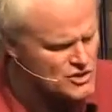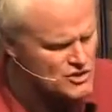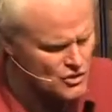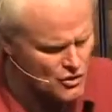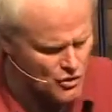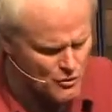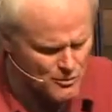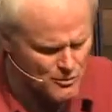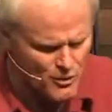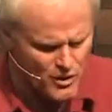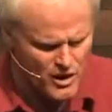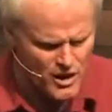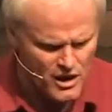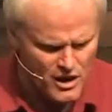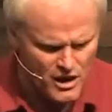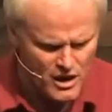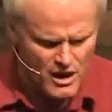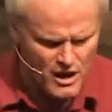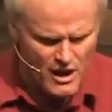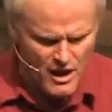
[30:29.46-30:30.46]
What's the whole point?
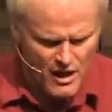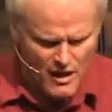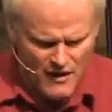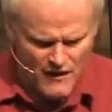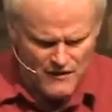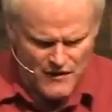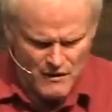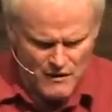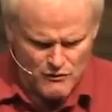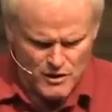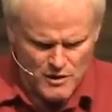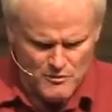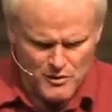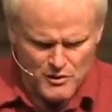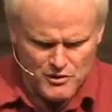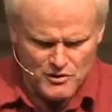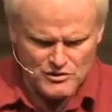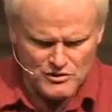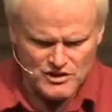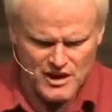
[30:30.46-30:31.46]
that they
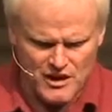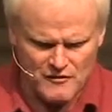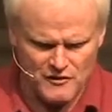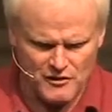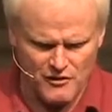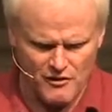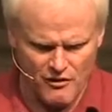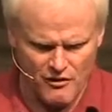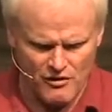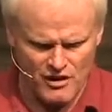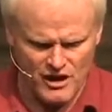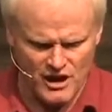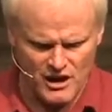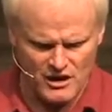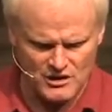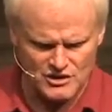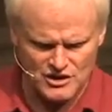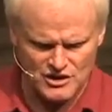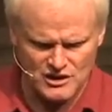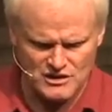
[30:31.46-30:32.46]
reproduce after their own
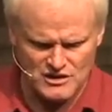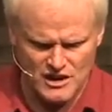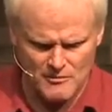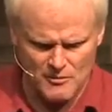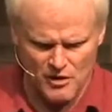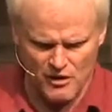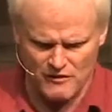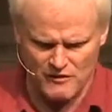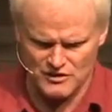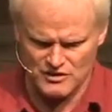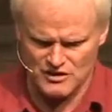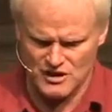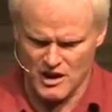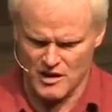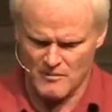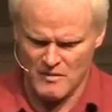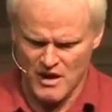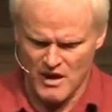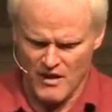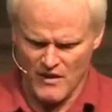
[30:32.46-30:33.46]
kind, seed time, harvest
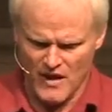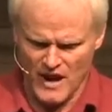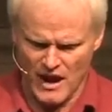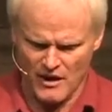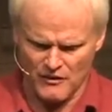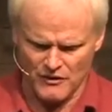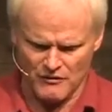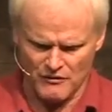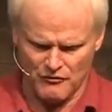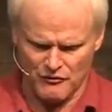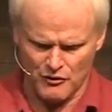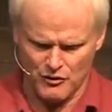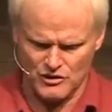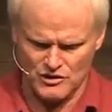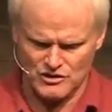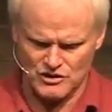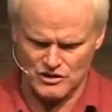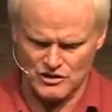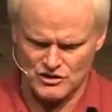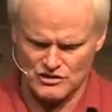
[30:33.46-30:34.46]
time, that out of the
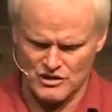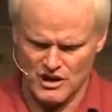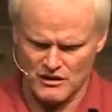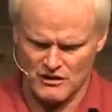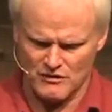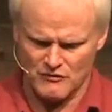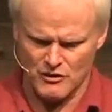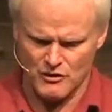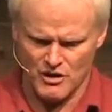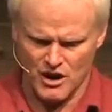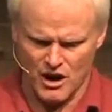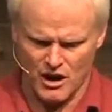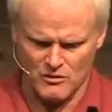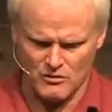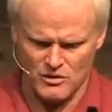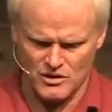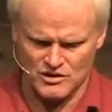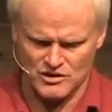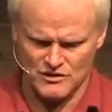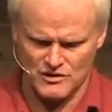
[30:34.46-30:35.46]
fullness and strength of who
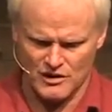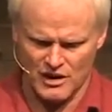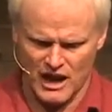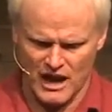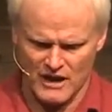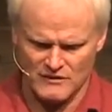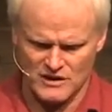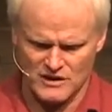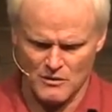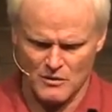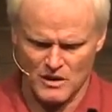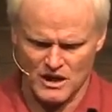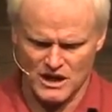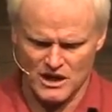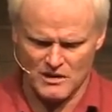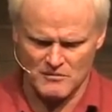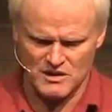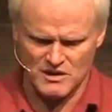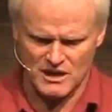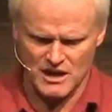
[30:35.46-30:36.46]
God was in their lives, they would
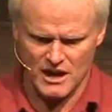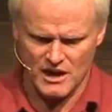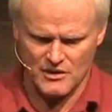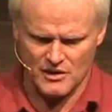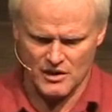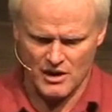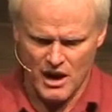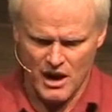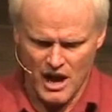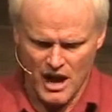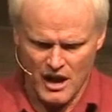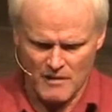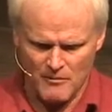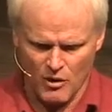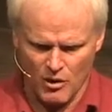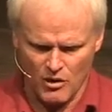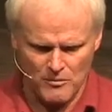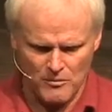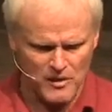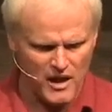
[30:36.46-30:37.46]
come together and
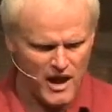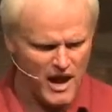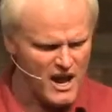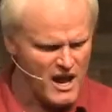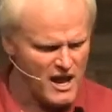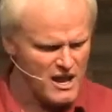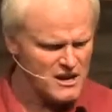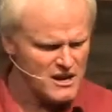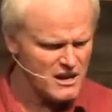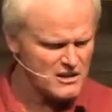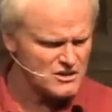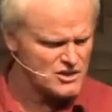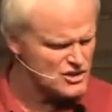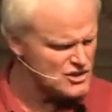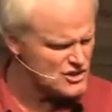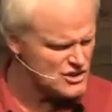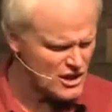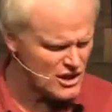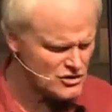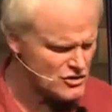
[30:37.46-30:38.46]
multiply. Not
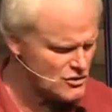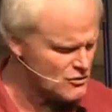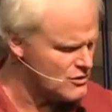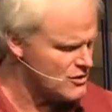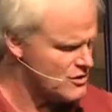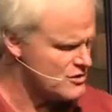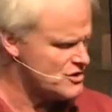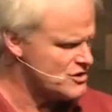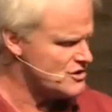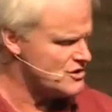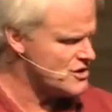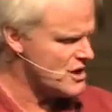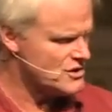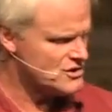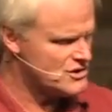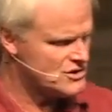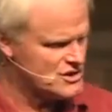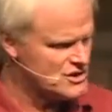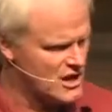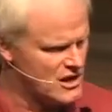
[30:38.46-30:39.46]
just sexual urges,
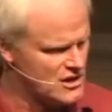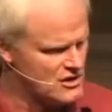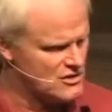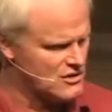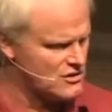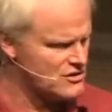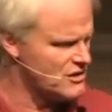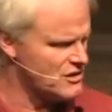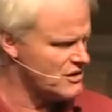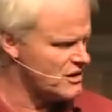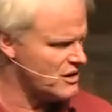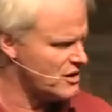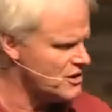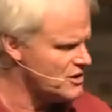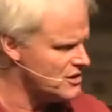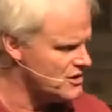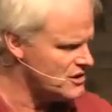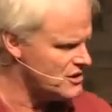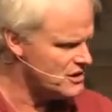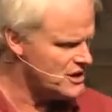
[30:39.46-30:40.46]
not just, hey, girl, you're
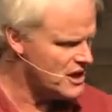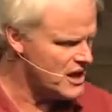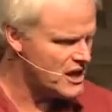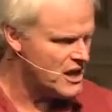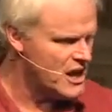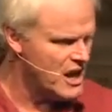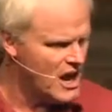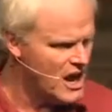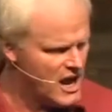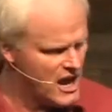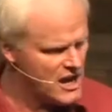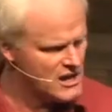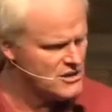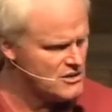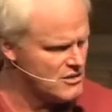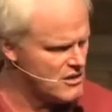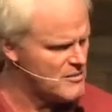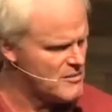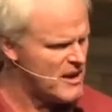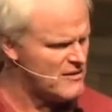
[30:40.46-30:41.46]
looking good today. Hey,
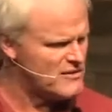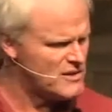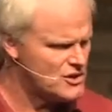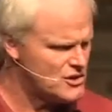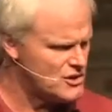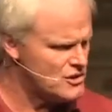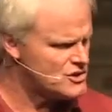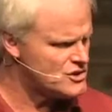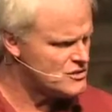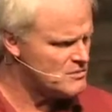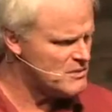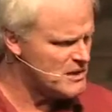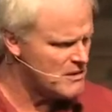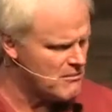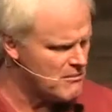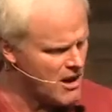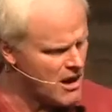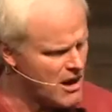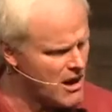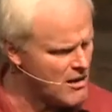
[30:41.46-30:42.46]
you know, I'm having the urge to be
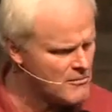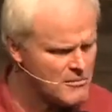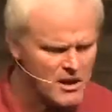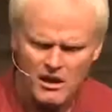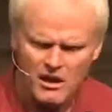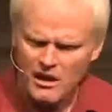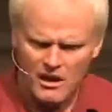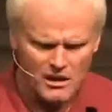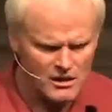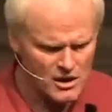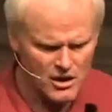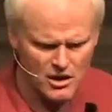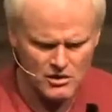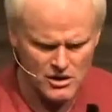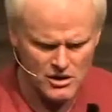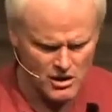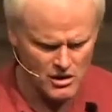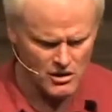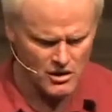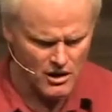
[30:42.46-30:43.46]
a mom. No,
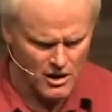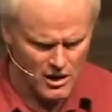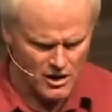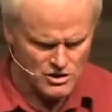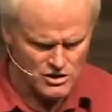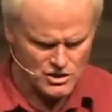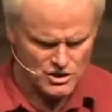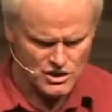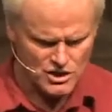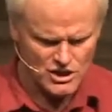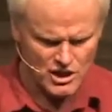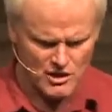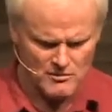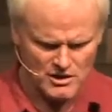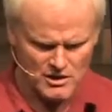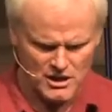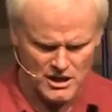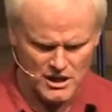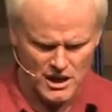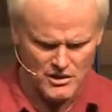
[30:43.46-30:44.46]
no. Just
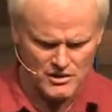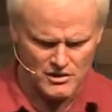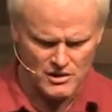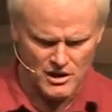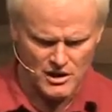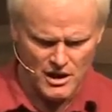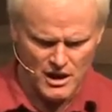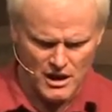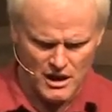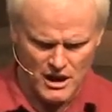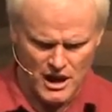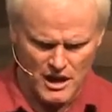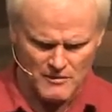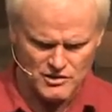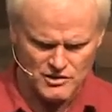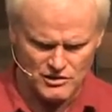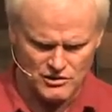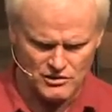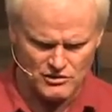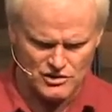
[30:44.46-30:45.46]
coming together in
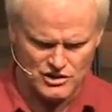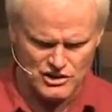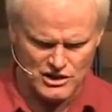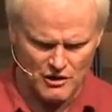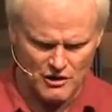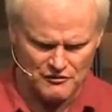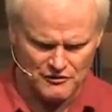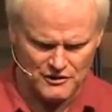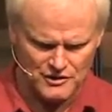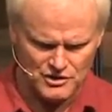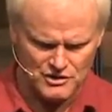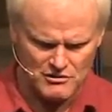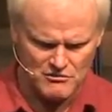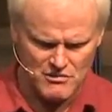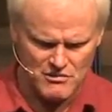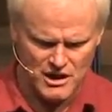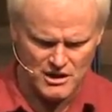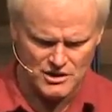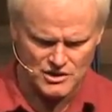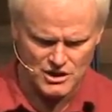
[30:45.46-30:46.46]
absolute selfless,
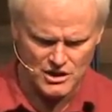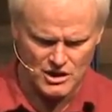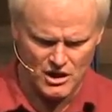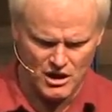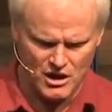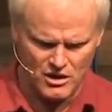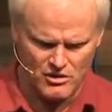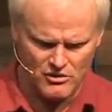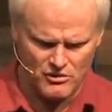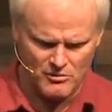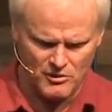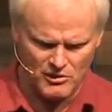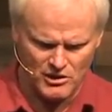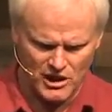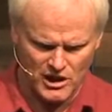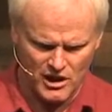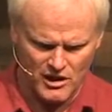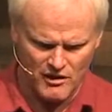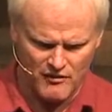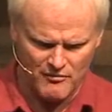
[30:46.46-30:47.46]
amazing, honorable
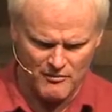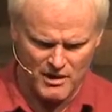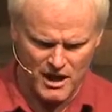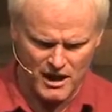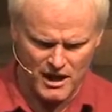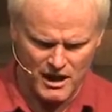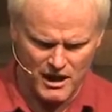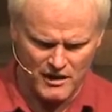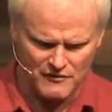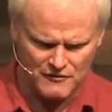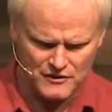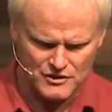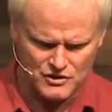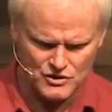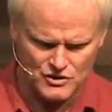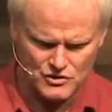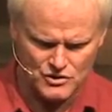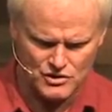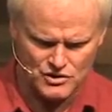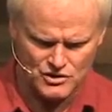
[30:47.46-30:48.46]
love. My life
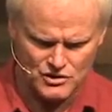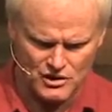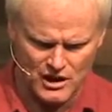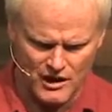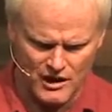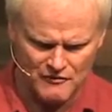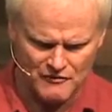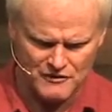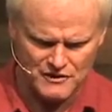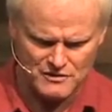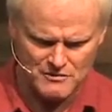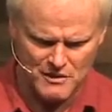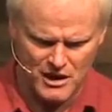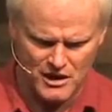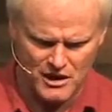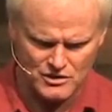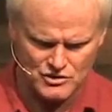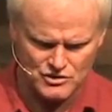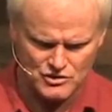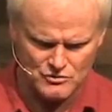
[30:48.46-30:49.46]
is yours, your life is
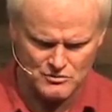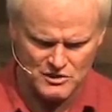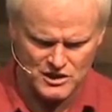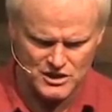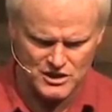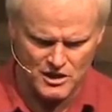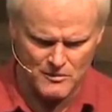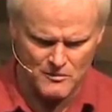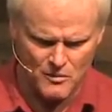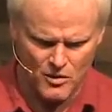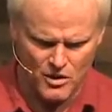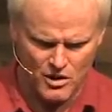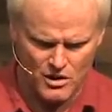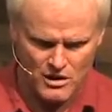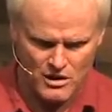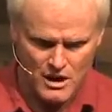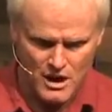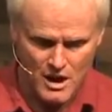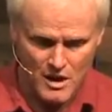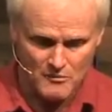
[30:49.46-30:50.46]
mine too. Become
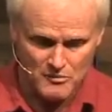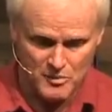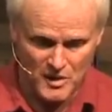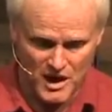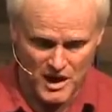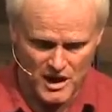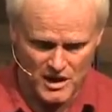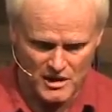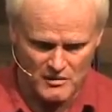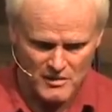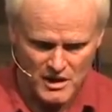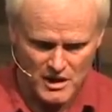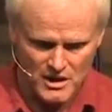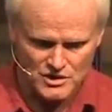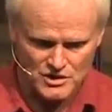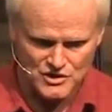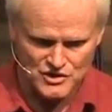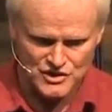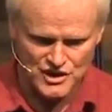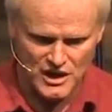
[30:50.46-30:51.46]
one. Bam!
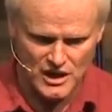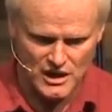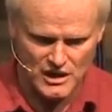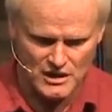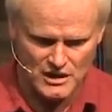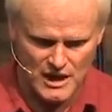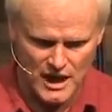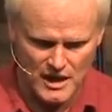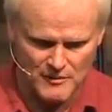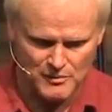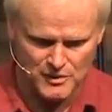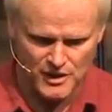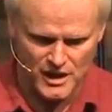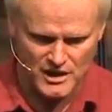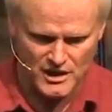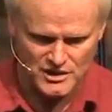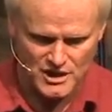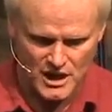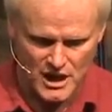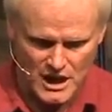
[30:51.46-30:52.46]
Seed in that
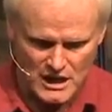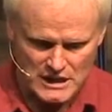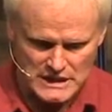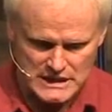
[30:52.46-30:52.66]
place.